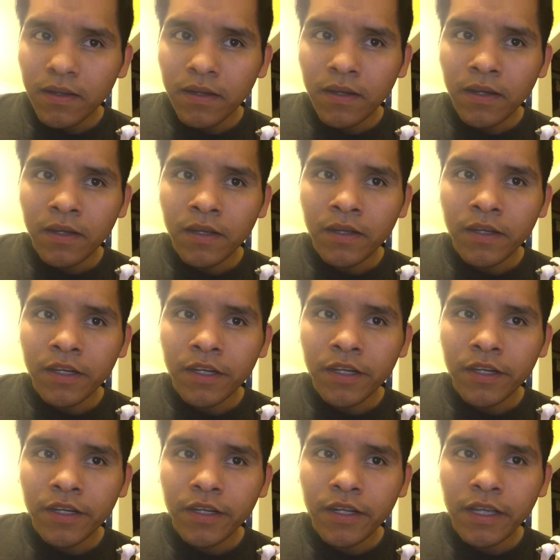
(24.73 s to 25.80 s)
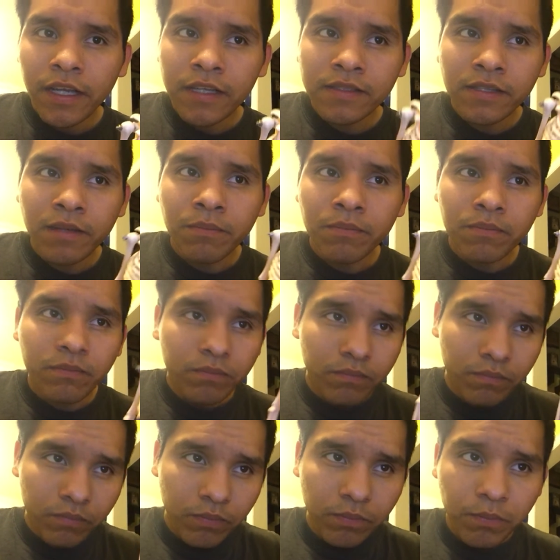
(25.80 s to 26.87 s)
and as
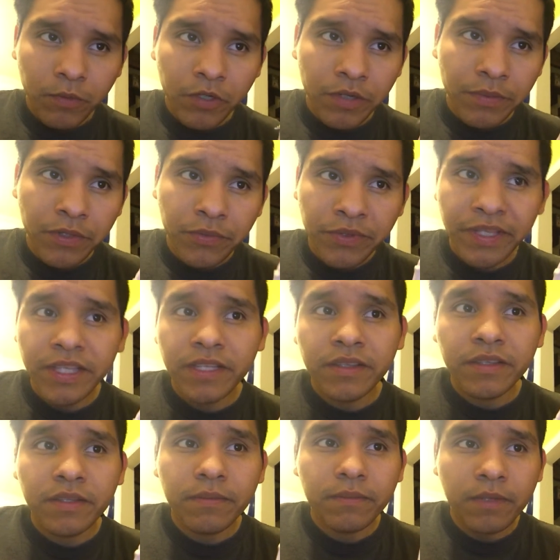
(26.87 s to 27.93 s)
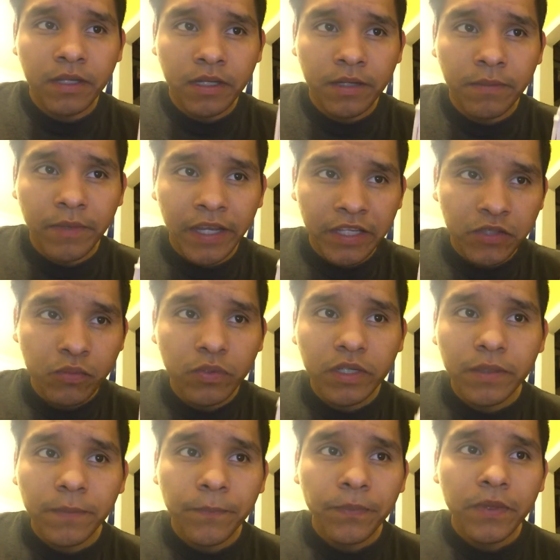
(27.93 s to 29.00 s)
I'm gonna be reading each
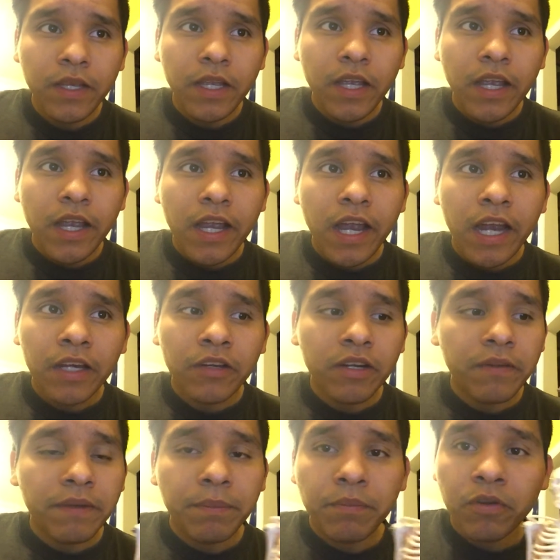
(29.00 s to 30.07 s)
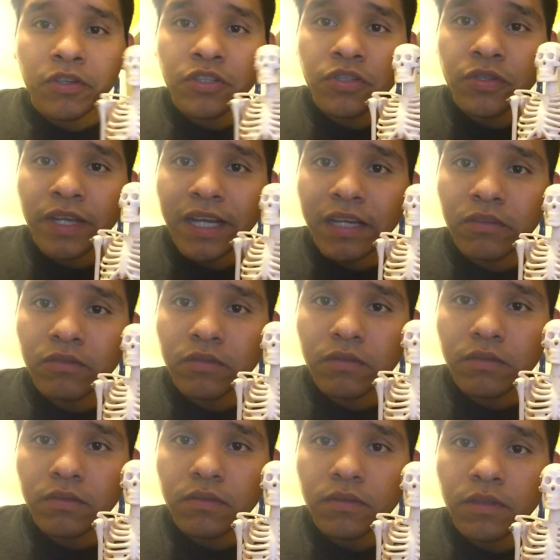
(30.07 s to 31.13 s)
one, I'm gonna be punching out
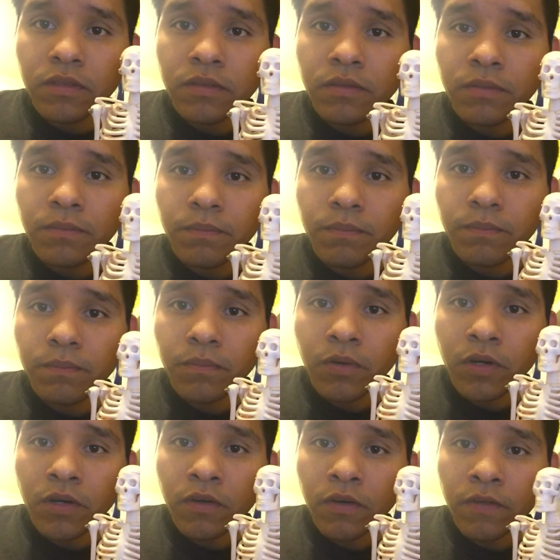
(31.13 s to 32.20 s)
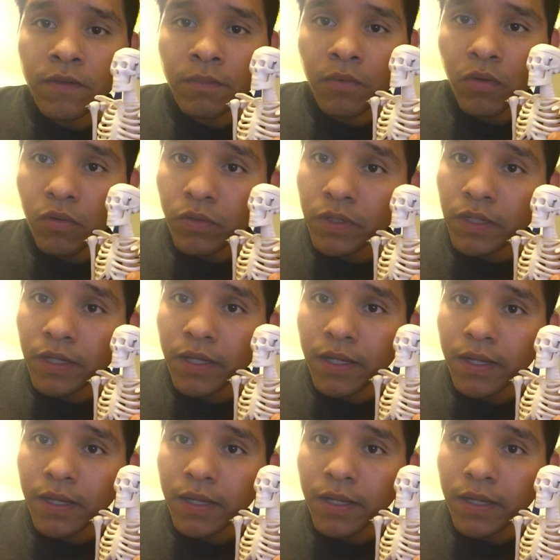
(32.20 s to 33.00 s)
the part of the bone,